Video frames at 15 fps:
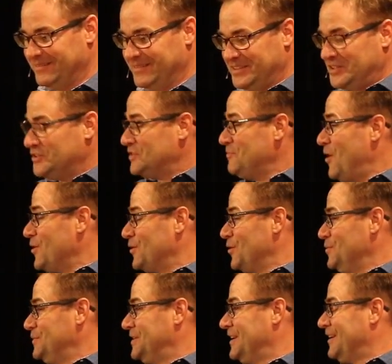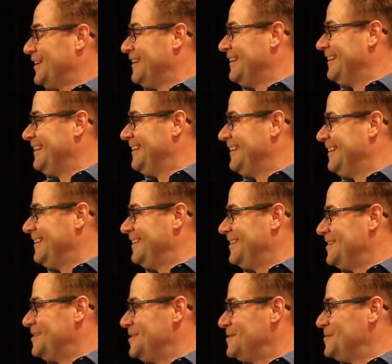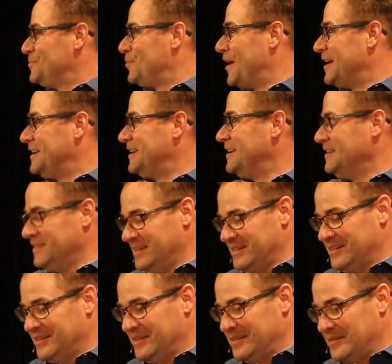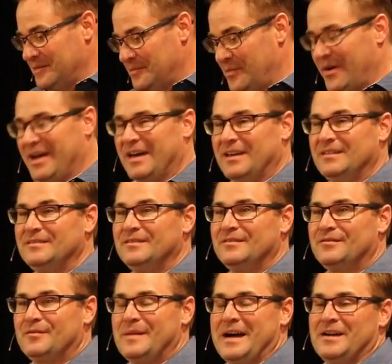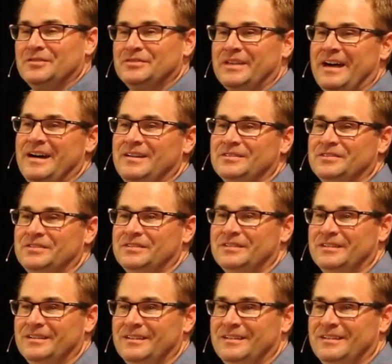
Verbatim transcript: This is small groups here. Breaking bread from house to house.